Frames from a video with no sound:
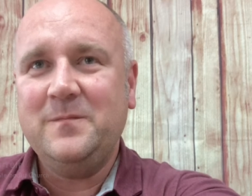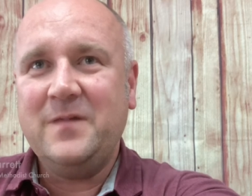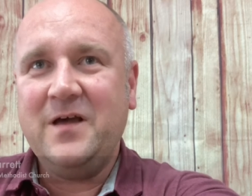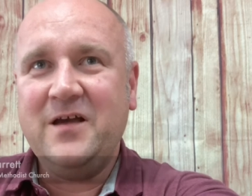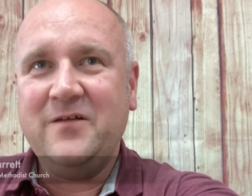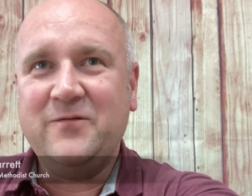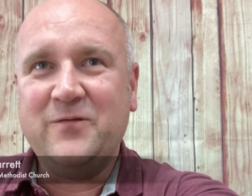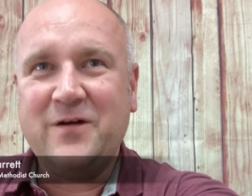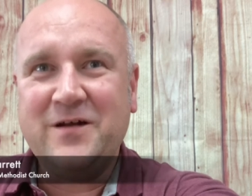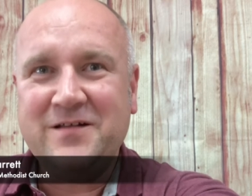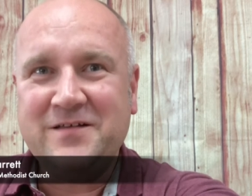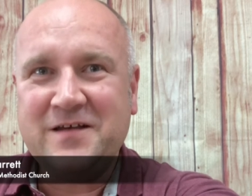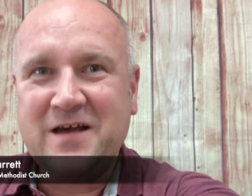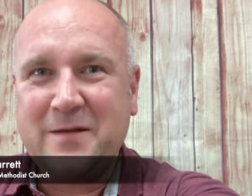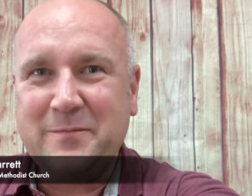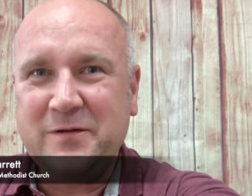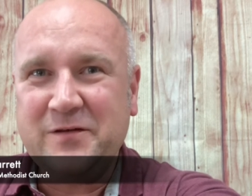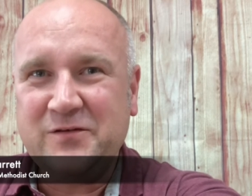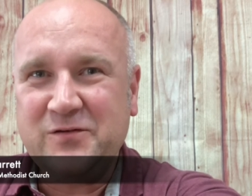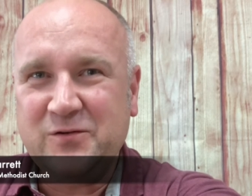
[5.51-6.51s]
Hey, friends,
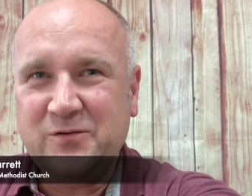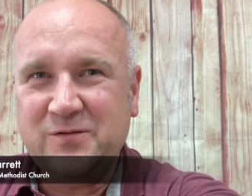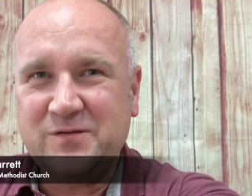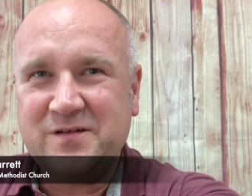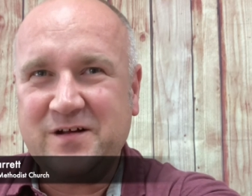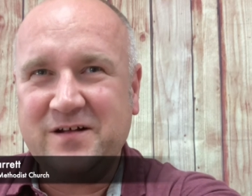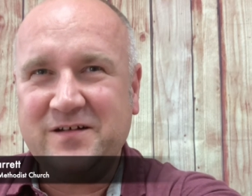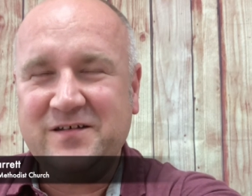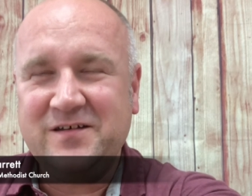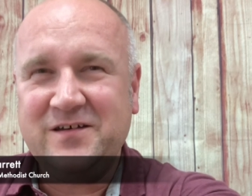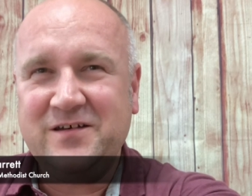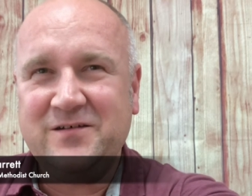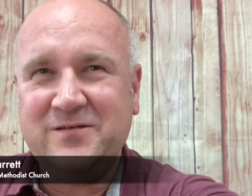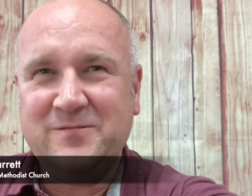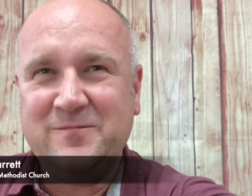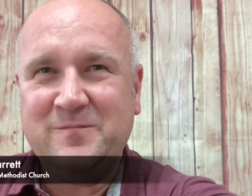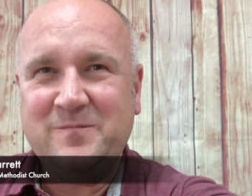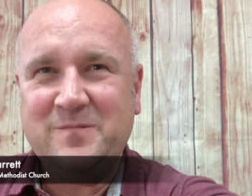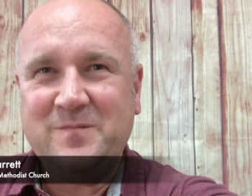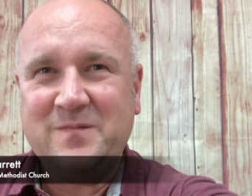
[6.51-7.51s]
happy Tuesday to
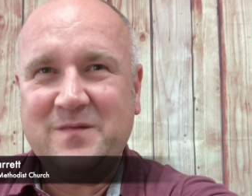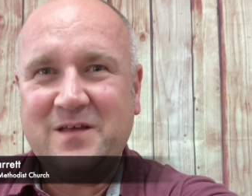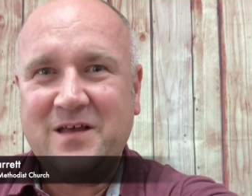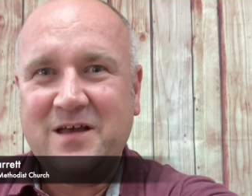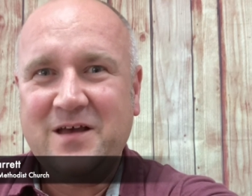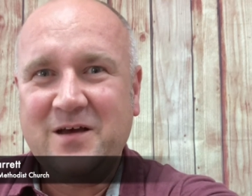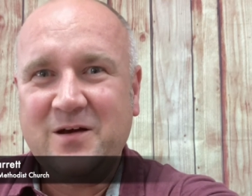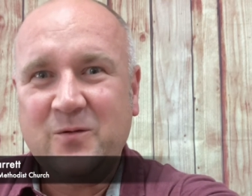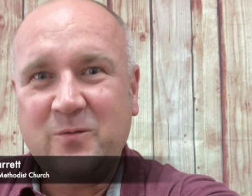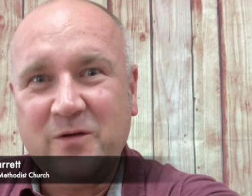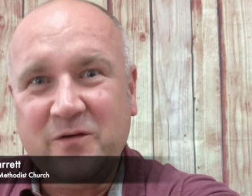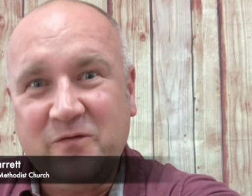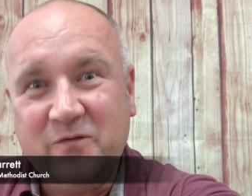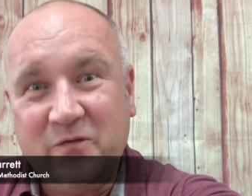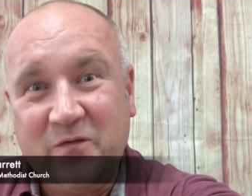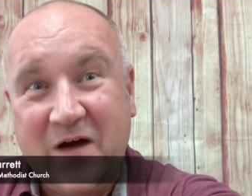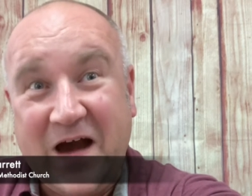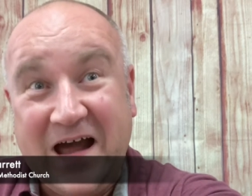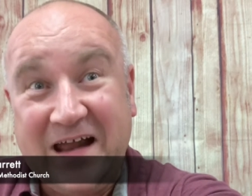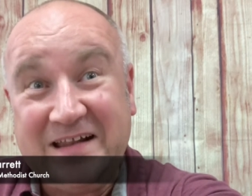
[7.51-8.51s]
you. We
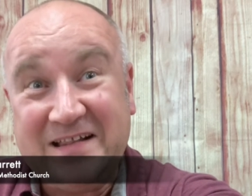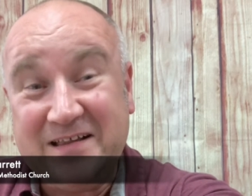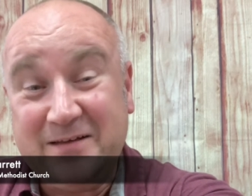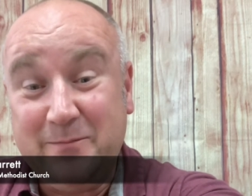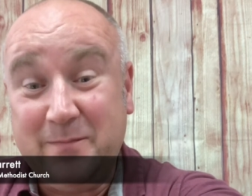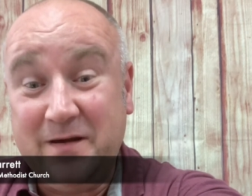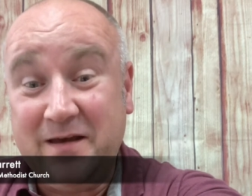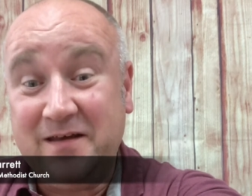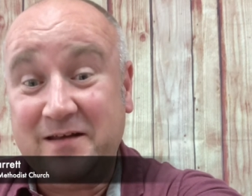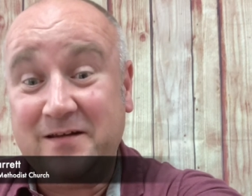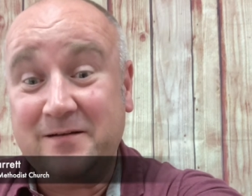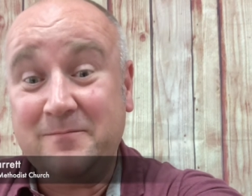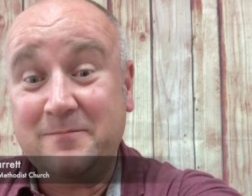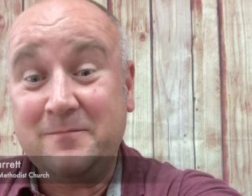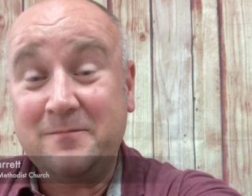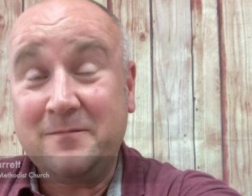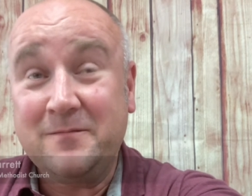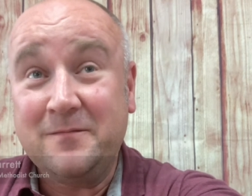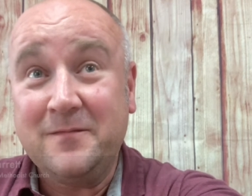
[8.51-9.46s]
finally made it.